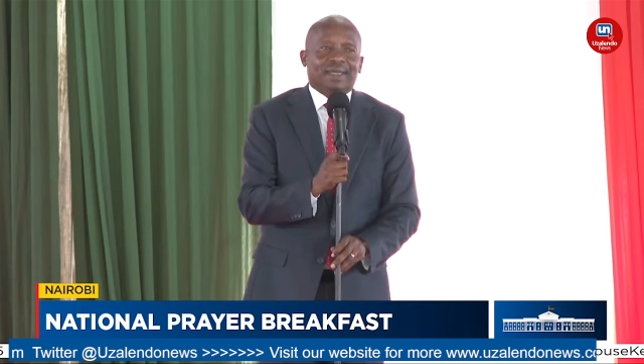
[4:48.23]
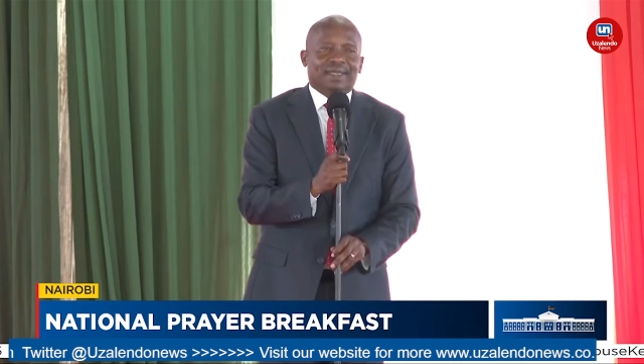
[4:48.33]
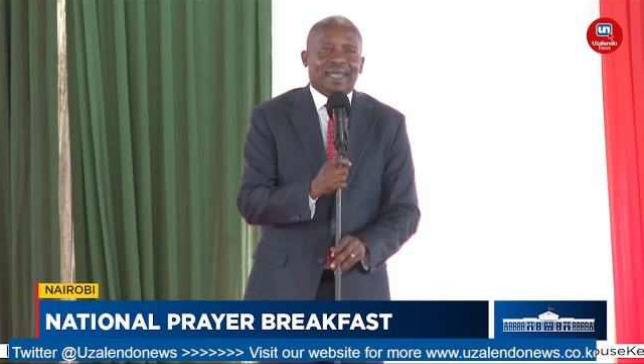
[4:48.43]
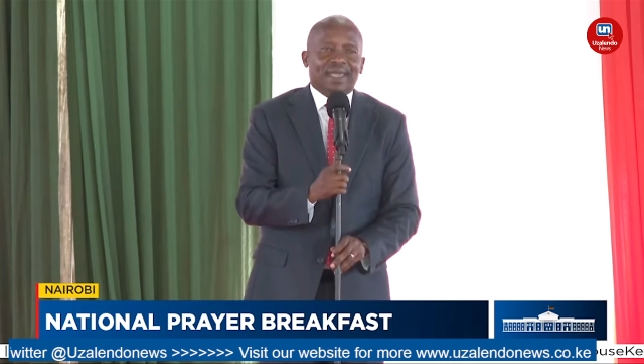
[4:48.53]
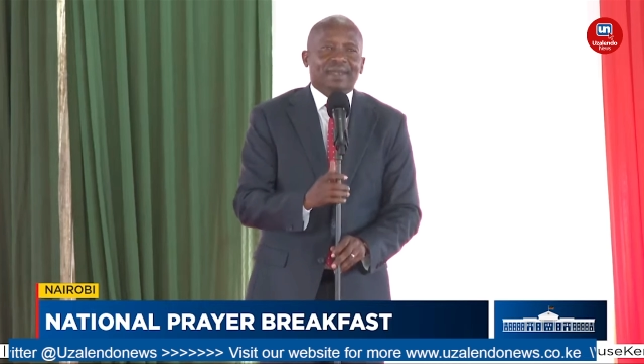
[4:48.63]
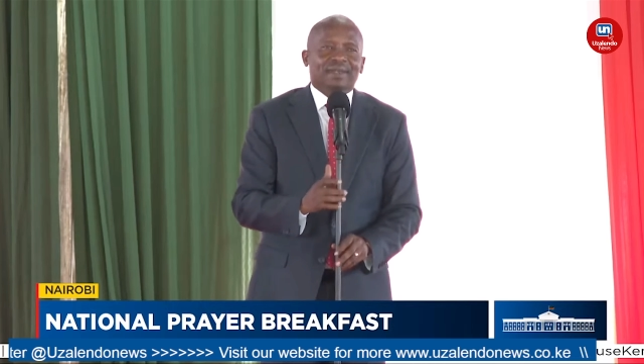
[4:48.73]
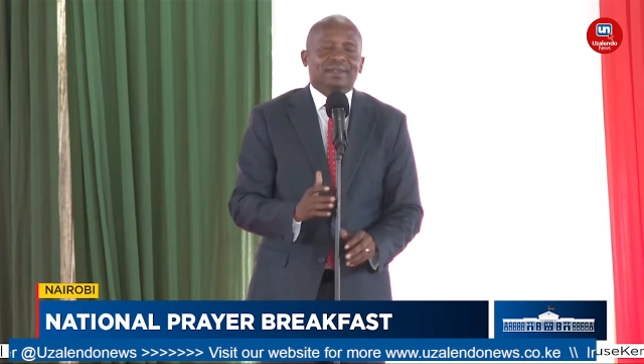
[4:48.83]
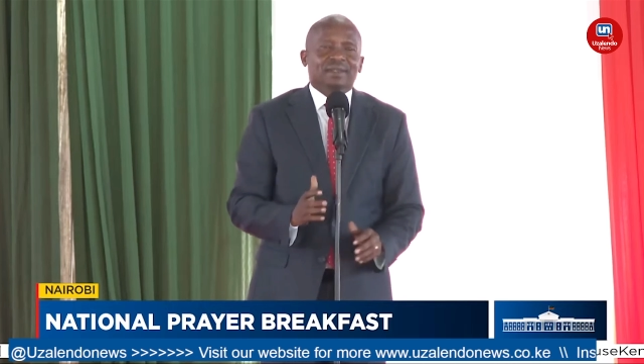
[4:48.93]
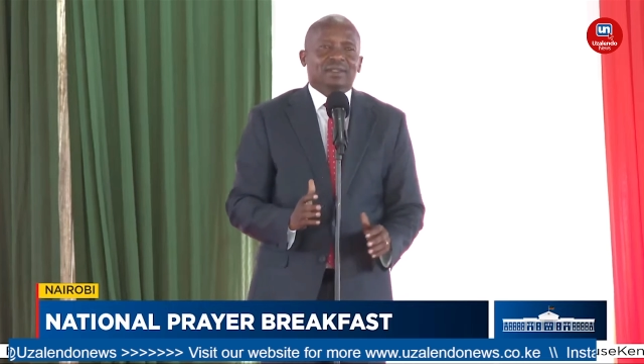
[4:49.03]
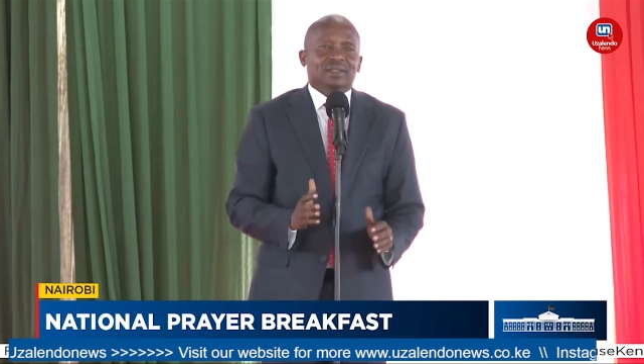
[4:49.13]

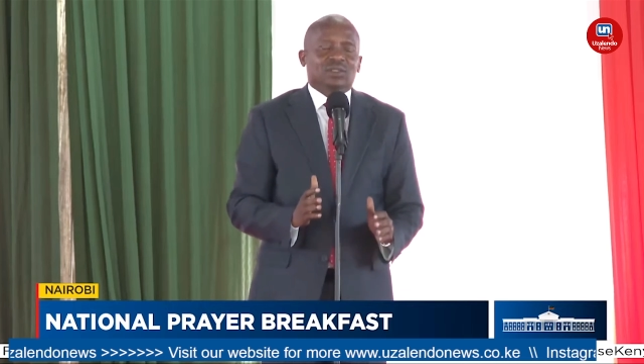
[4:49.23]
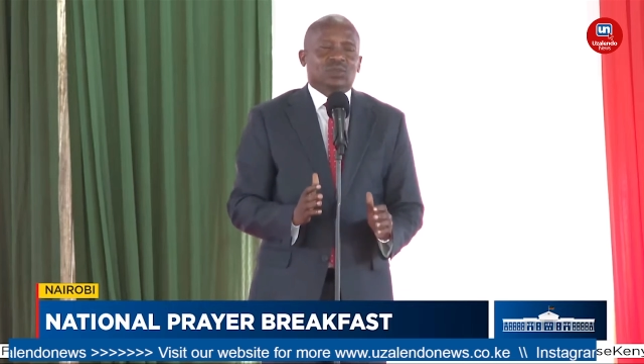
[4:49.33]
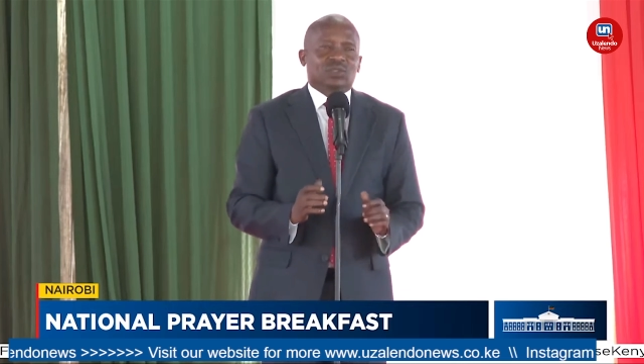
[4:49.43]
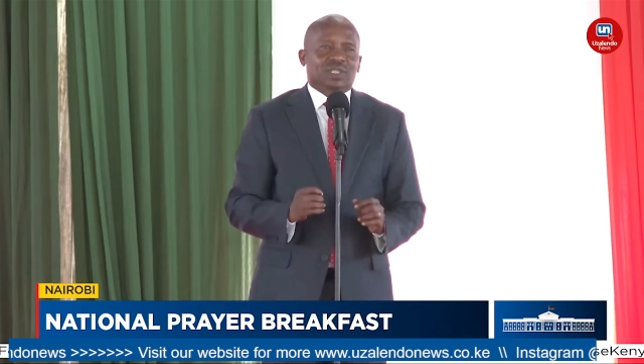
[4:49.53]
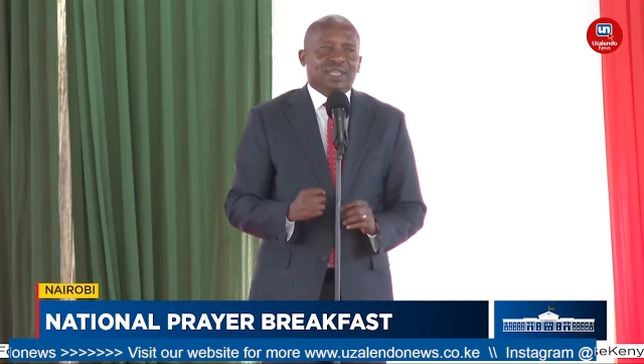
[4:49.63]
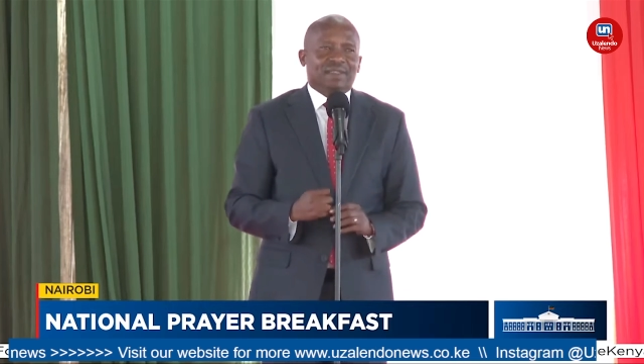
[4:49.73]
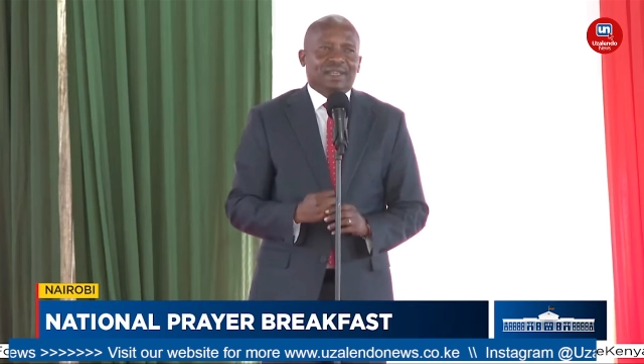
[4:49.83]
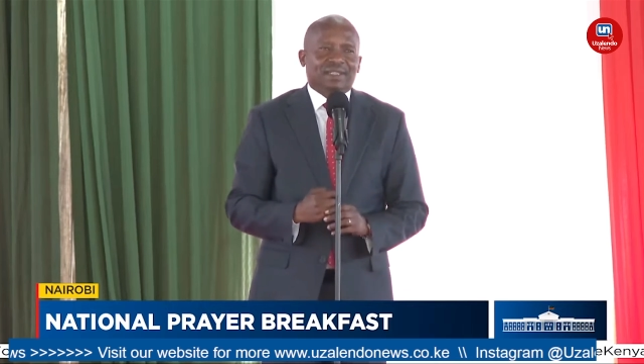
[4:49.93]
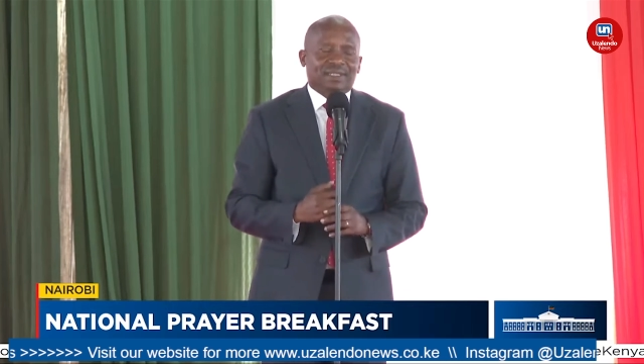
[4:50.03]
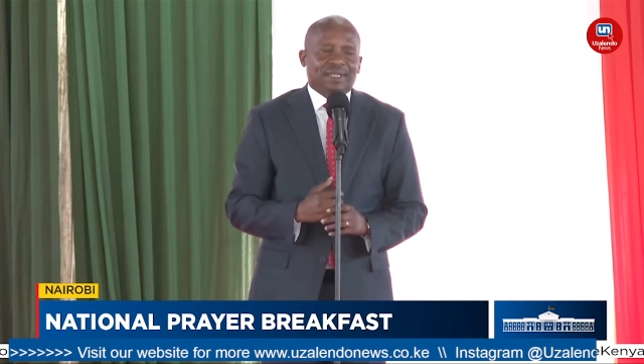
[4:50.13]
again to say
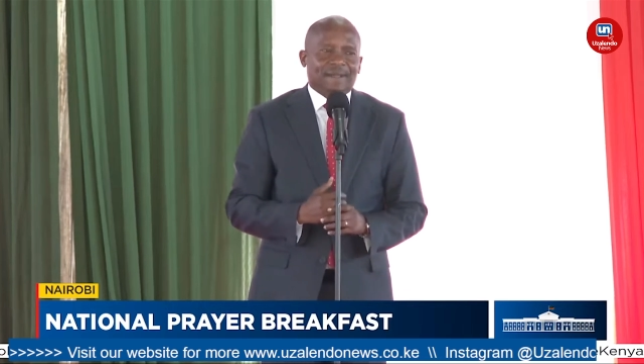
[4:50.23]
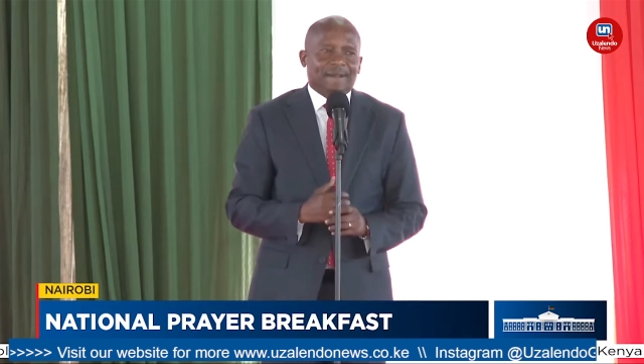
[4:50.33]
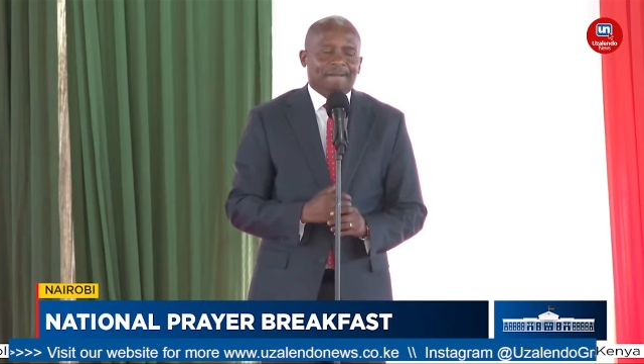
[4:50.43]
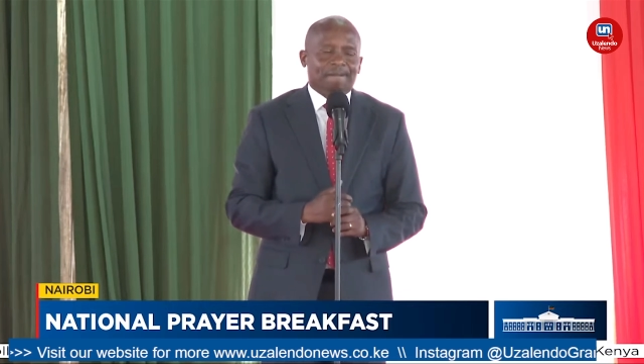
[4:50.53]
that